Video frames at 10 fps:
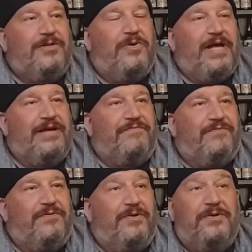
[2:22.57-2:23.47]
Low-hanging
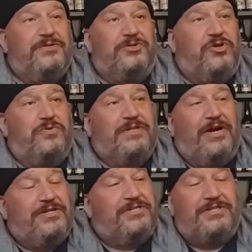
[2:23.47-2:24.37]
fruit. Oh, there's a joke there.
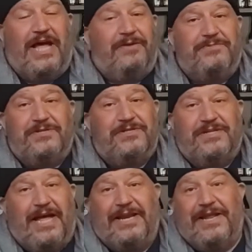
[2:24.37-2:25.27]
I
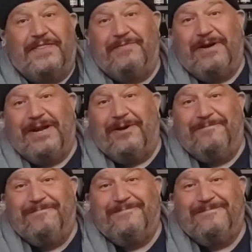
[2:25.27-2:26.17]
got nothing right
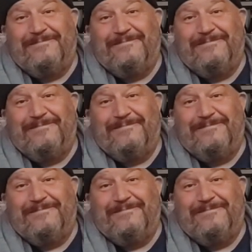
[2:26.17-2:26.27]
now.